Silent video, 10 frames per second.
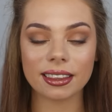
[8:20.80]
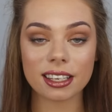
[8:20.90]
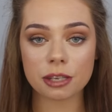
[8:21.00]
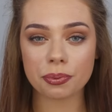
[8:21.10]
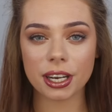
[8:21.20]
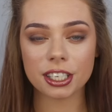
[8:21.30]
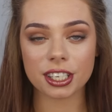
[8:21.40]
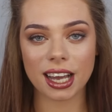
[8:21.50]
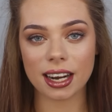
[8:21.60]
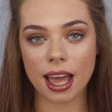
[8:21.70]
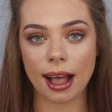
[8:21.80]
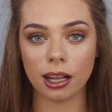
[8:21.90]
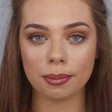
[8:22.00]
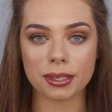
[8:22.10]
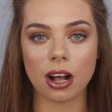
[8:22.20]
This spray just kind of
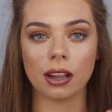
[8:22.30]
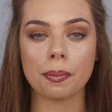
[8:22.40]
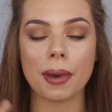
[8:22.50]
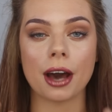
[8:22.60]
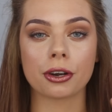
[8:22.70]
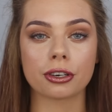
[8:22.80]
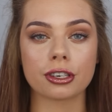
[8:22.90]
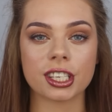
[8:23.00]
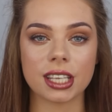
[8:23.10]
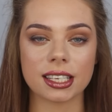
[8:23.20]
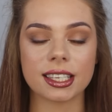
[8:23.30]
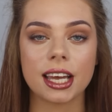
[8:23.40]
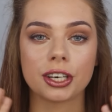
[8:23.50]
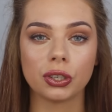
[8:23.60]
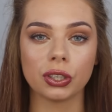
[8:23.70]
helps all the powders
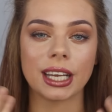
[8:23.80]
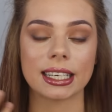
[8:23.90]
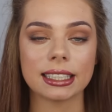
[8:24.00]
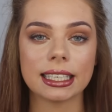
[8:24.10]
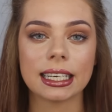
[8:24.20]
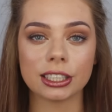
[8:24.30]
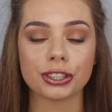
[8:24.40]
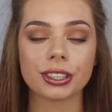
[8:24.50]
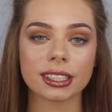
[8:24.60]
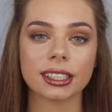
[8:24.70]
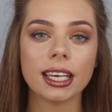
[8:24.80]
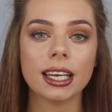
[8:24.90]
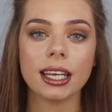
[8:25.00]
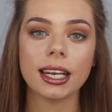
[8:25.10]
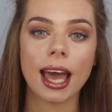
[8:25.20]
settle nicely into the
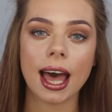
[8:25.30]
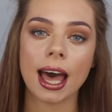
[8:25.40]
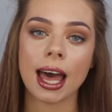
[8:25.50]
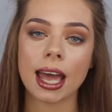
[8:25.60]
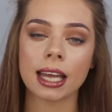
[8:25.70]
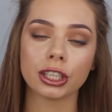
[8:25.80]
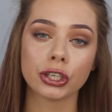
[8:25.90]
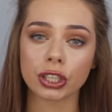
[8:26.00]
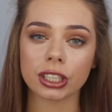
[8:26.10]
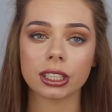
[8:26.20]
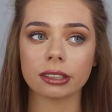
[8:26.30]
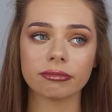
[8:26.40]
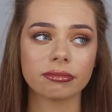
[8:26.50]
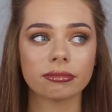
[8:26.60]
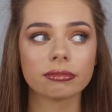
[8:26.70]
skin and look
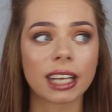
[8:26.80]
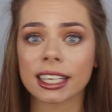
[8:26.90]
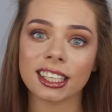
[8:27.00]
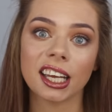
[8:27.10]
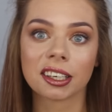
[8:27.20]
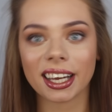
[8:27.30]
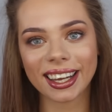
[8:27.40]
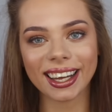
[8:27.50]
like skin.